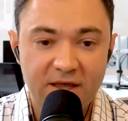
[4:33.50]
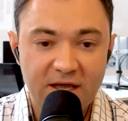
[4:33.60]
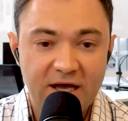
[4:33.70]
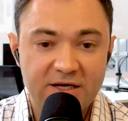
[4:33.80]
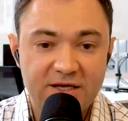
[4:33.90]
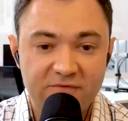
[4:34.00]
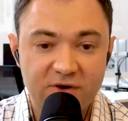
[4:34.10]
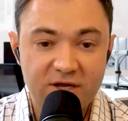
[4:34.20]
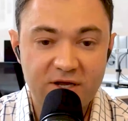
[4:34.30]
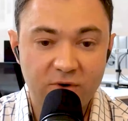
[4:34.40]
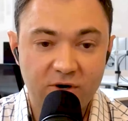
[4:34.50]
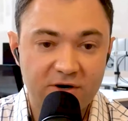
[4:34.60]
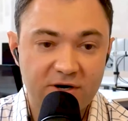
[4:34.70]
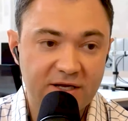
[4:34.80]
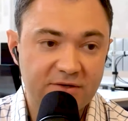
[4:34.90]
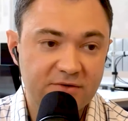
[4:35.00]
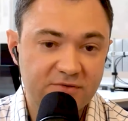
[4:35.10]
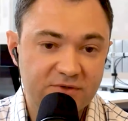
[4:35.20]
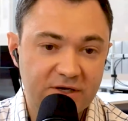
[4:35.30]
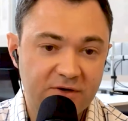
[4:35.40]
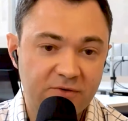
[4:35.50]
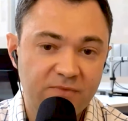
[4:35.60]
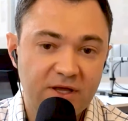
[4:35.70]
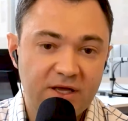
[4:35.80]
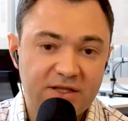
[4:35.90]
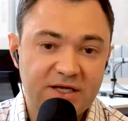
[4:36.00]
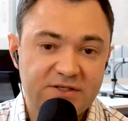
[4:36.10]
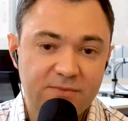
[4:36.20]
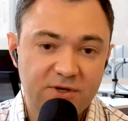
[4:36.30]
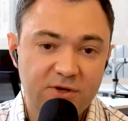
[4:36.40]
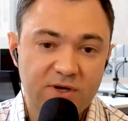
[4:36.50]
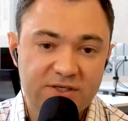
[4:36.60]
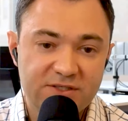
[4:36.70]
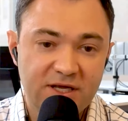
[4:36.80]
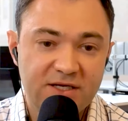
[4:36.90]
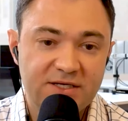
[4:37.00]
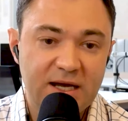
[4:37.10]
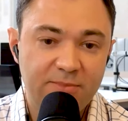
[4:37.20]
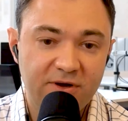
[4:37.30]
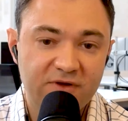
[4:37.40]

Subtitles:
to have your heat work or not. So that's something you want to stay on top of.